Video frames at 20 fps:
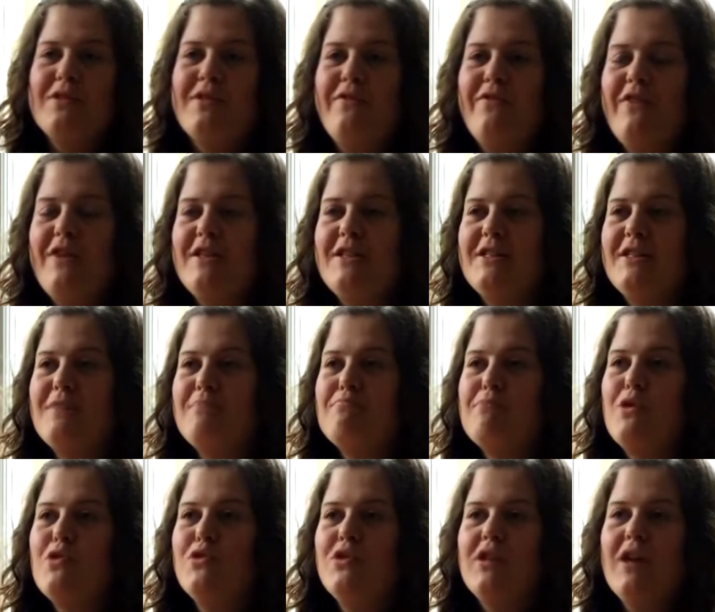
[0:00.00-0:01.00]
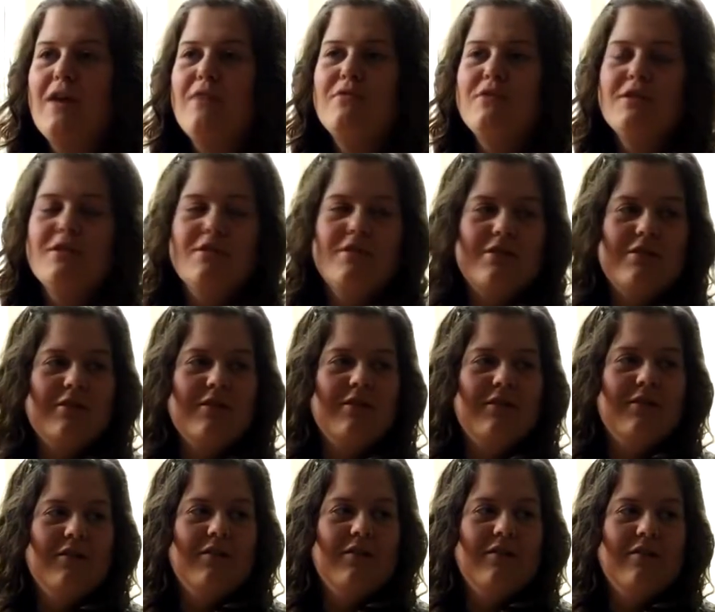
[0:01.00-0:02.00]
It fits in most houses,
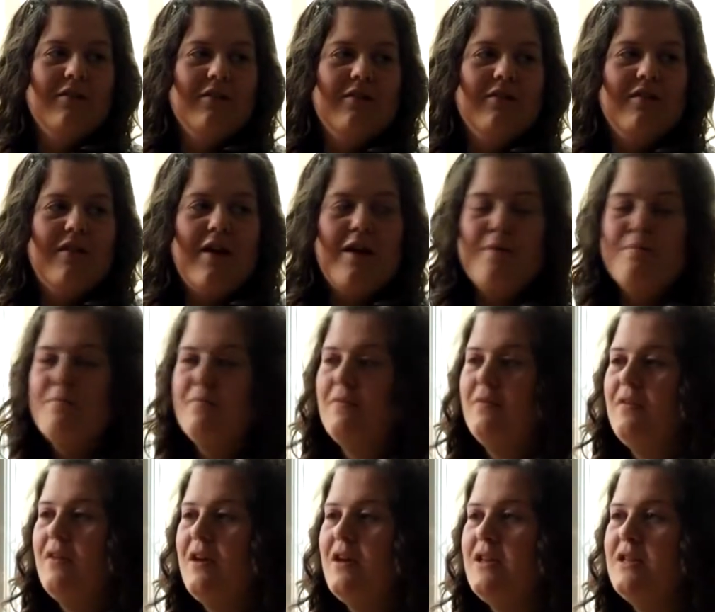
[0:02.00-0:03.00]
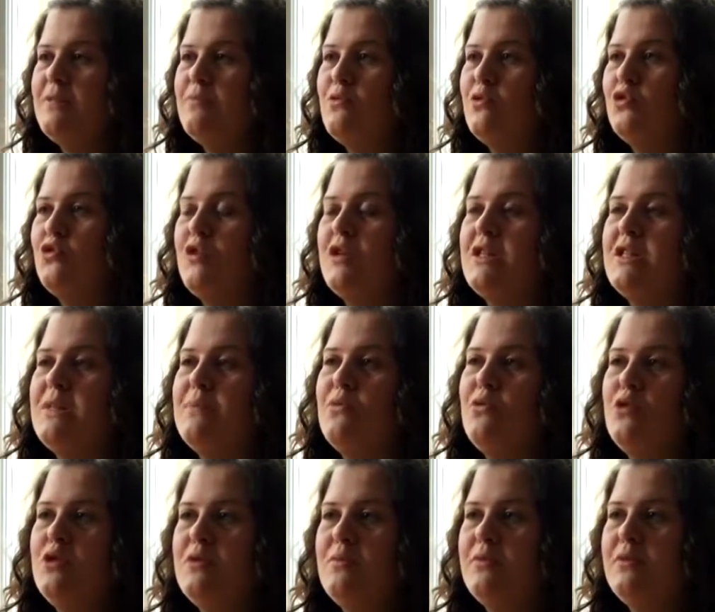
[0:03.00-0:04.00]
and it's more
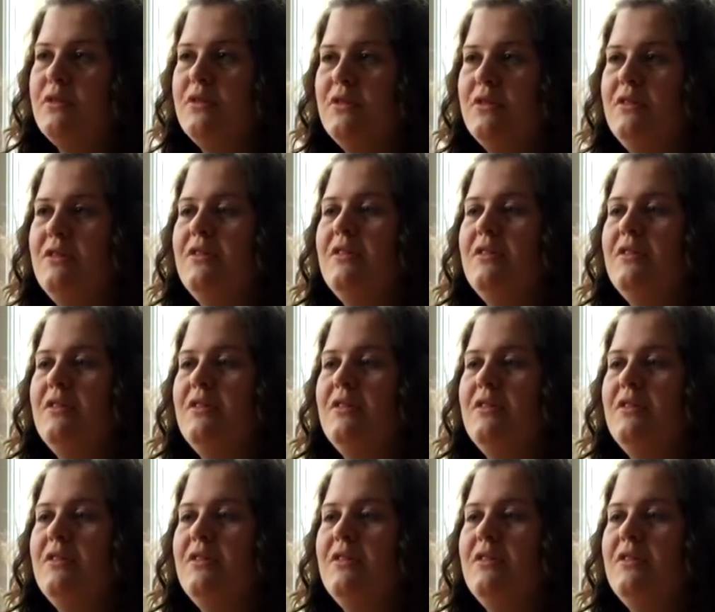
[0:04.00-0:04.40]
transportable.